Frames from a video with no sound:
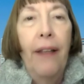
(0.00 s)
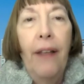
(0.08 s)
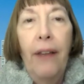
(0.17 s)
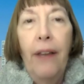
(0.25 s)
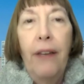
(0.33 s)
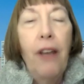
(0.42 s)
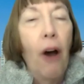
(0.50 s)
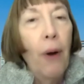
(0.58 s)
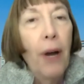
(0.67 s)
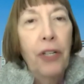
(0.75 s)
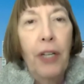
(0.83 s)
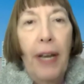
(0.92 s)
no one
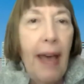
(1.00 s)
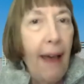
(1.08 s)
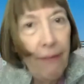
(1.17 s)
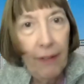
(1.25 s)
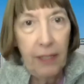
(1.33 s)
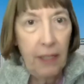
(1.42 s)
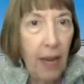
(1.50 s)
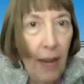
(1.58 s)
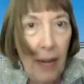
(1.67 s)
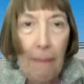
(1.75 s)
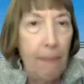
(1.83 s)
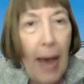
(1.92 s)
should ever study
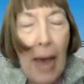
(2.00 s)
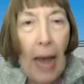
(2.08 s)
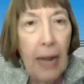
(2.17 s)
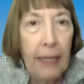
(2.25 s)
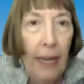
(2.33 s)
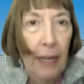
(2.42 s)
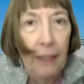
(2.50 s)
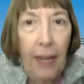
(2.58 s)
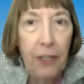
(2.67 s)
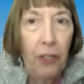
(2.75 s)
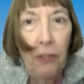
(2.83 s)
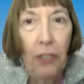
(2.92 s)
Bach unless you
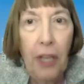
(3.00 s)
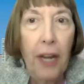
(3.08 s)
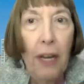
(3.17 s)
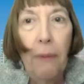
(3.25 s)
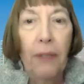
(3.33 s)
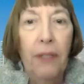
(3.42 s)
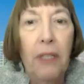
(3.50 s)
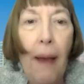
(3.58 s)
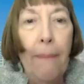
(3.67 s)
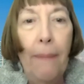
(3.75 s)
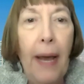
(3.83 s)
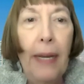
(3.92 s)
study with
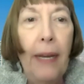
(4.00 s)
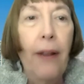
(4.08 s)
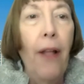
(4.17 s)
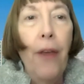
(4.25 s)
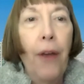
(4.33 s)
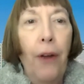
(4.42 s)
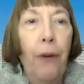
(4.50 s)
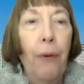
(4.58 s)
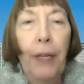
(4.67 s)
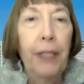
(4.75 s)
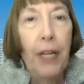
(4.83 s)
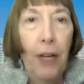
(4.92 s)
somebody who really
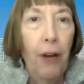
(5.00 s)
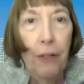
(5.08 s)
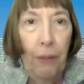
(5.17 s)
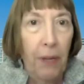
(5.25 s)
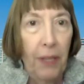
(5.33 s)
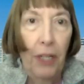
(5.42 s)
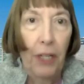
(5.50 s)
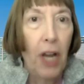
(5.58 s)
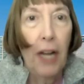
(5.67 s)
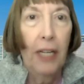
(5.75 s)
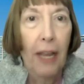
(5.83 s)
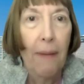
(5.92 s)
knows what they're
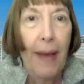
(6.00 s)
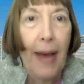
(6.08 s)
talking about.